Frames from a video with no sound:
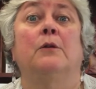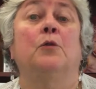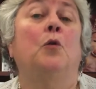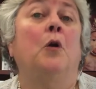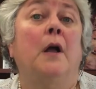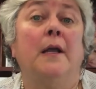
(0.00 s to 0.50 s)

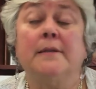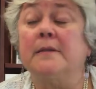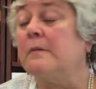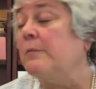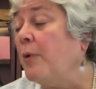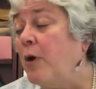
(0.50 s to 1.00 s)

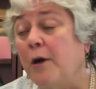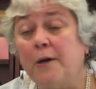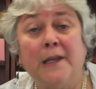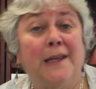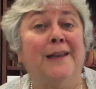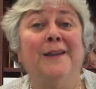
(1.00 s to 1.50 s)
cross
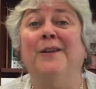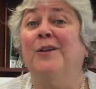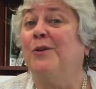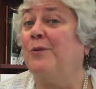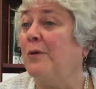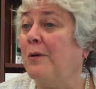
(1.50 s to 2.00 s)
party,
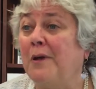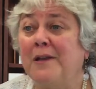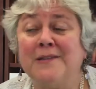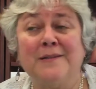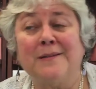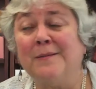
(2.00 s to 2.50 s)
cross,